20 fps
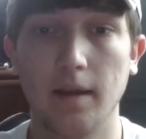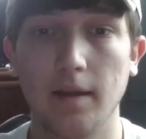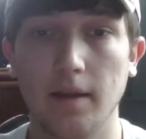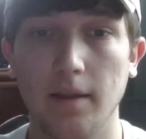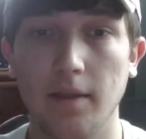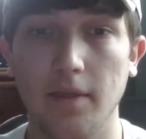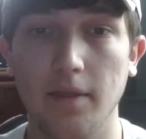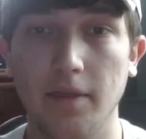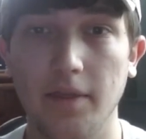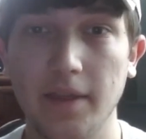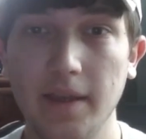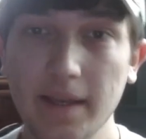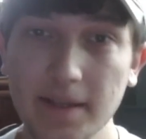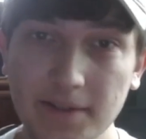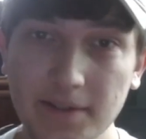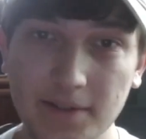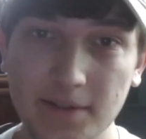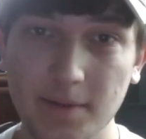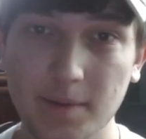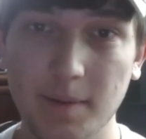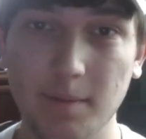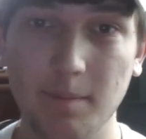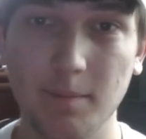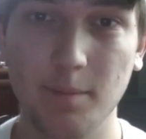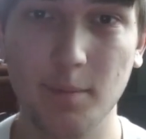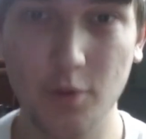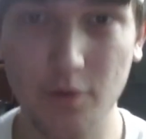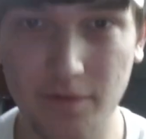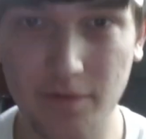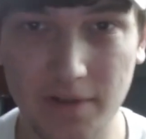This
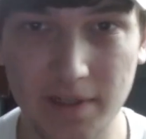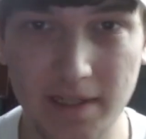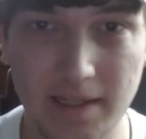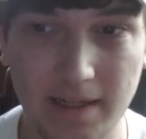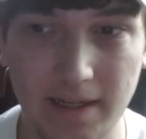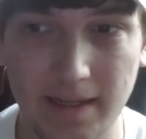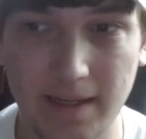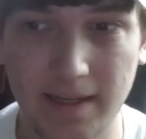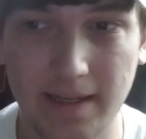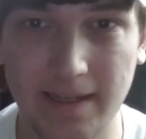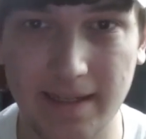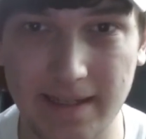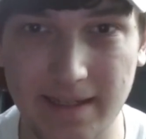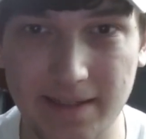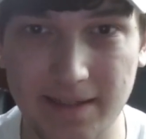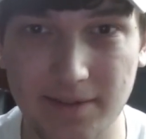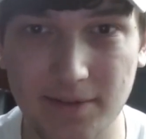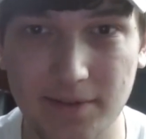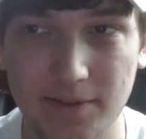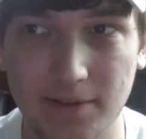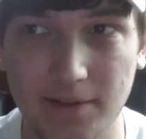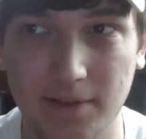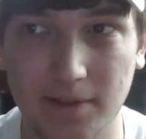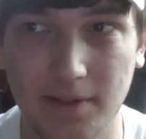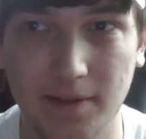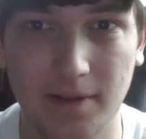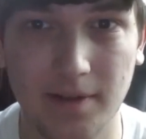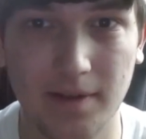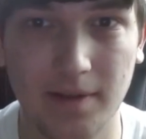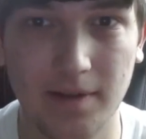movie is
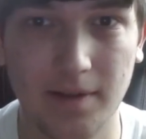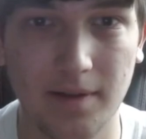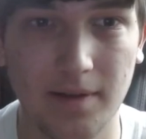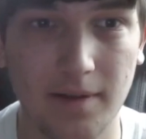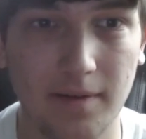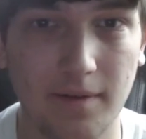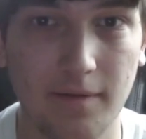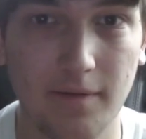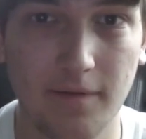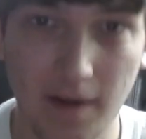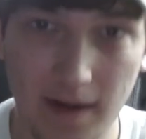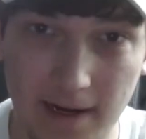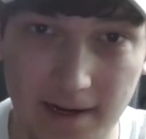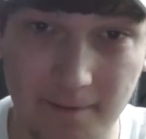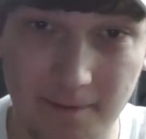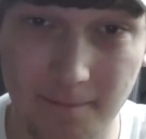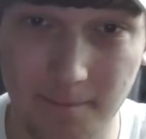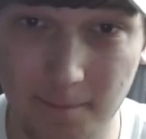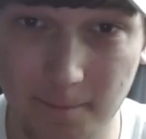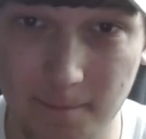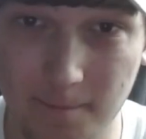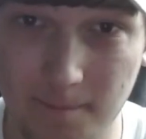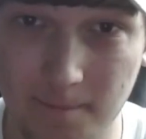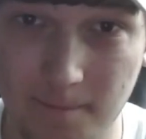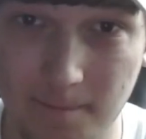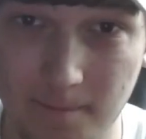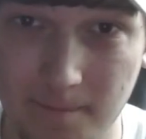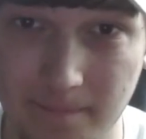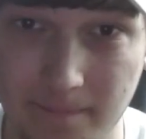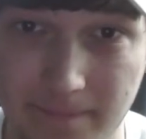fine.
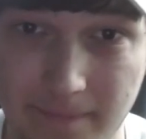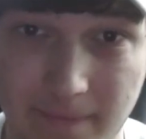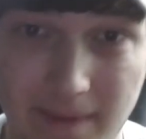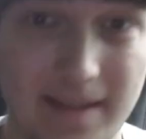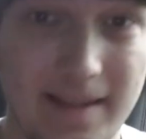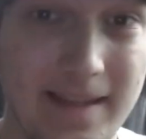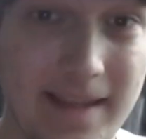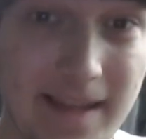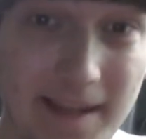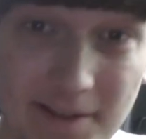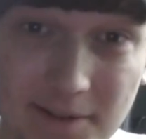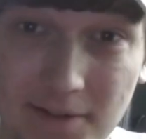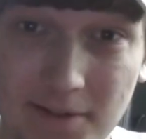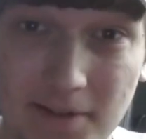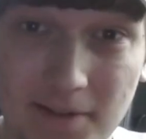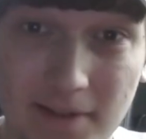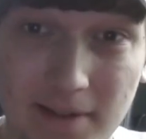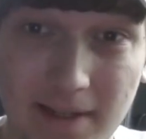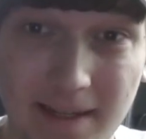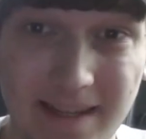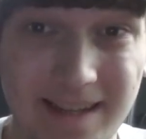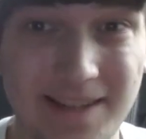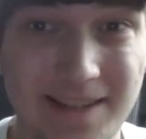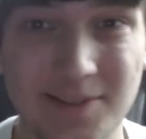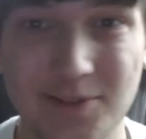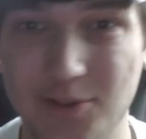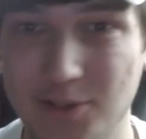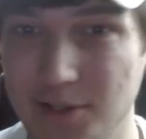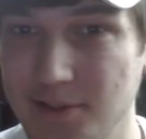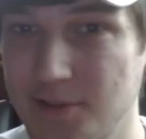Yes, it
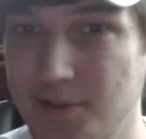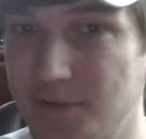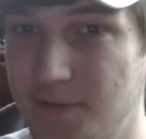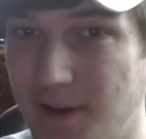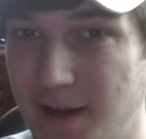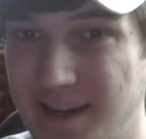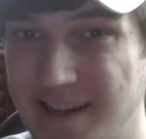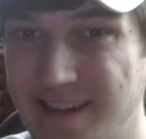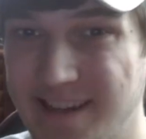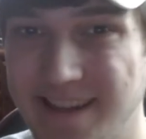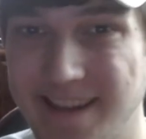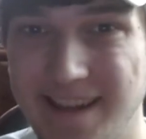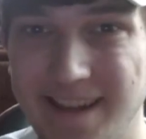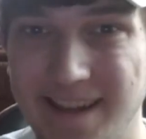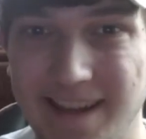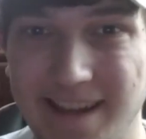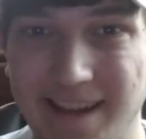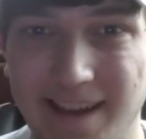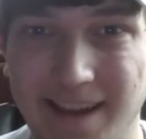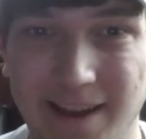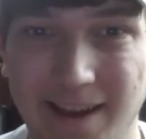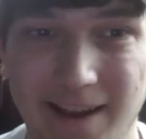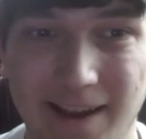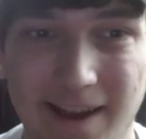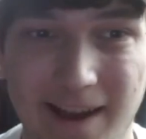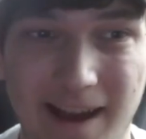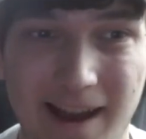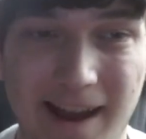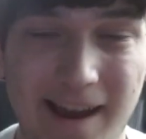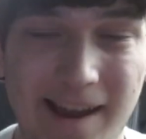is just fine.
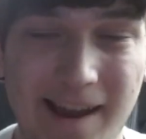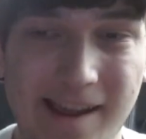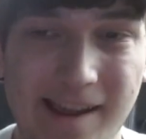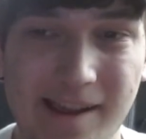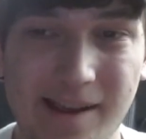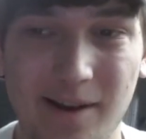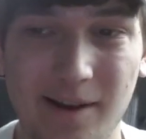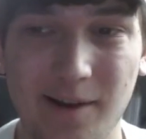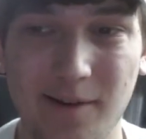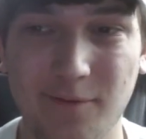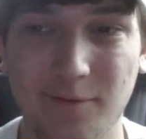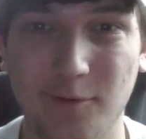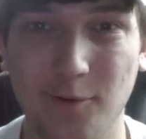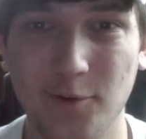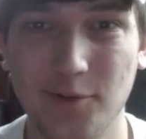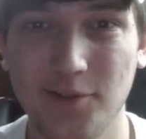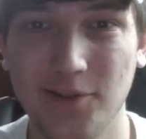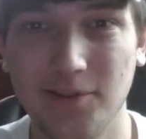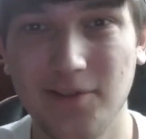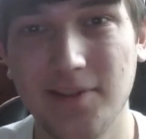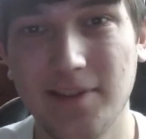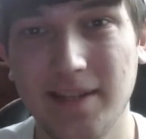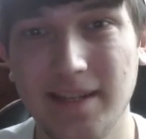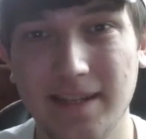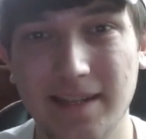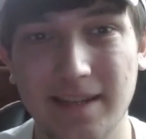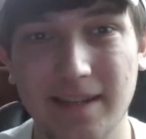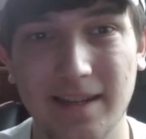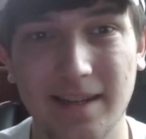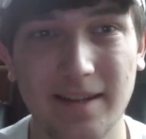I
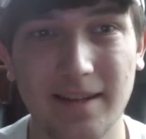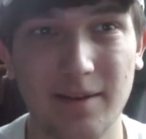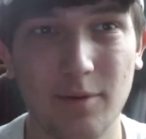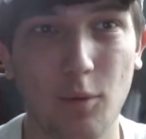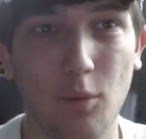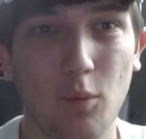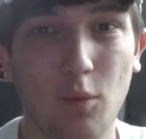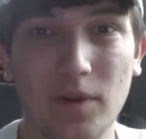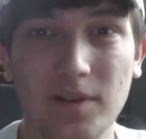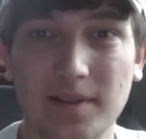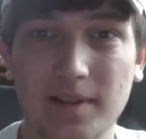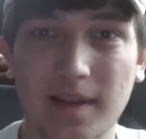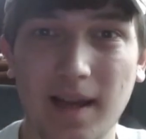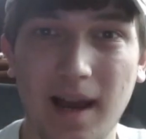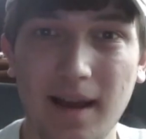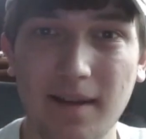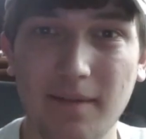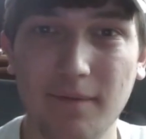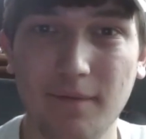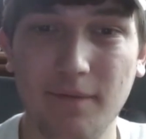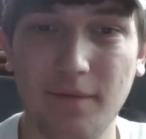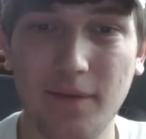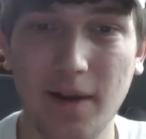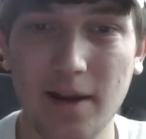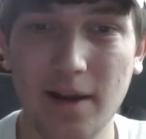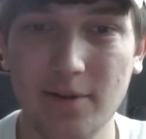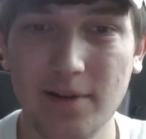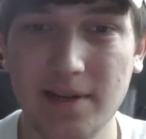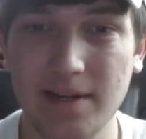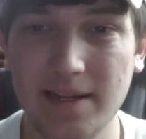unfortunately was not
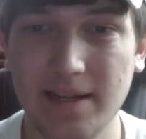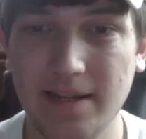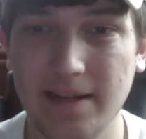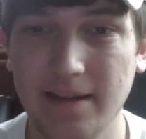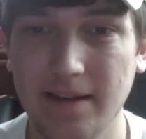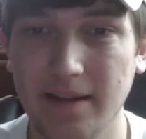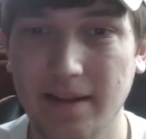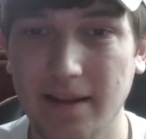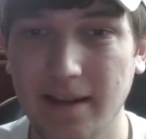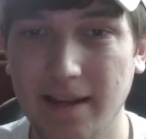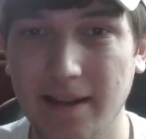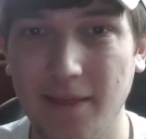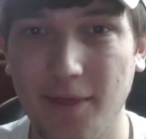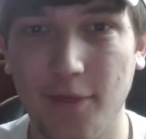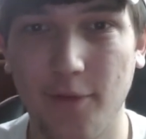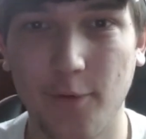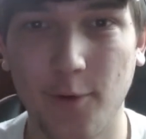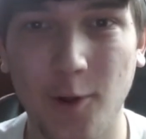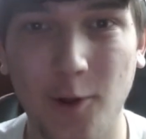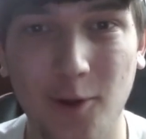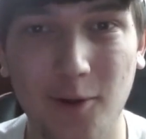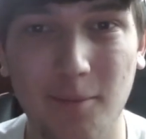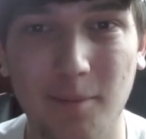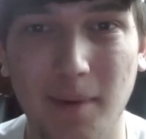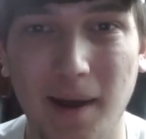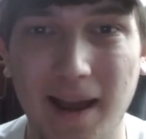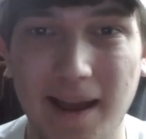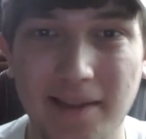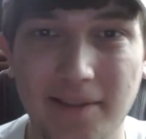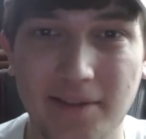very enthralled
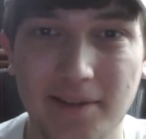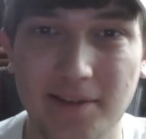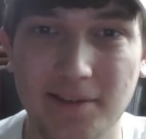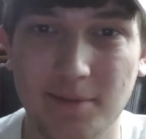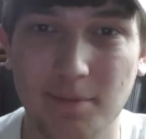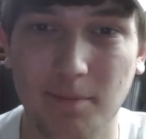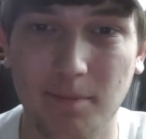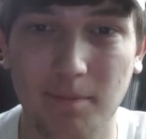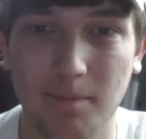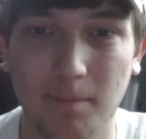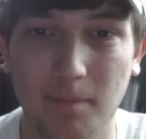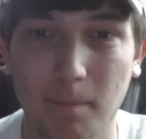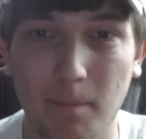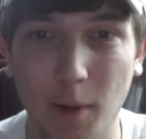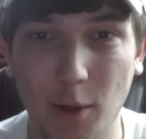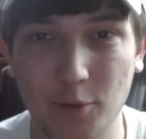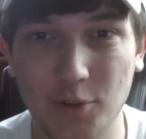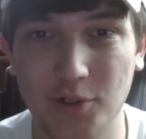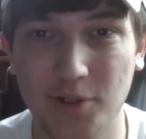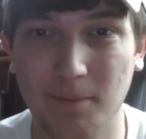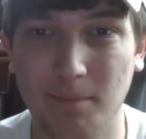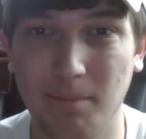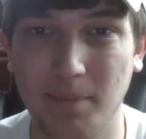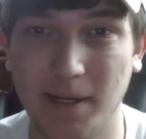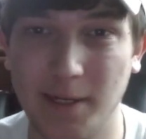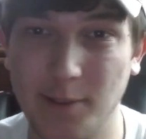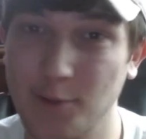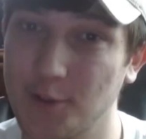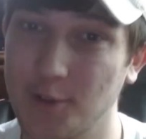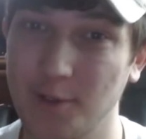by this motion
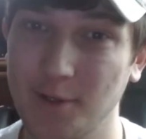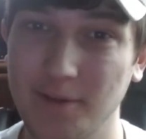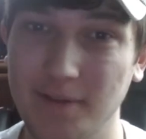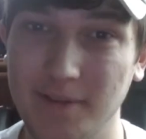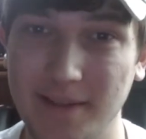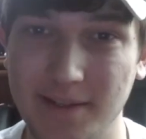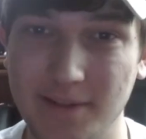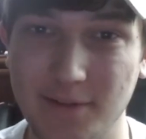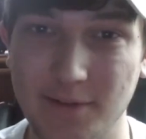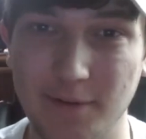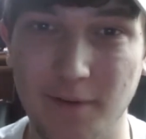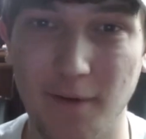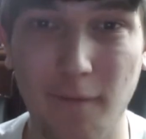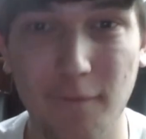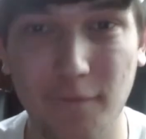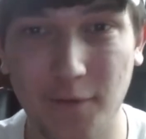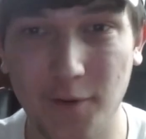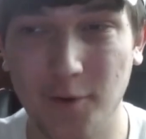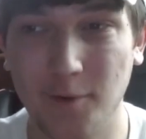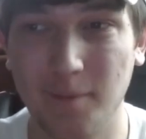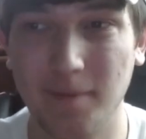picture, this film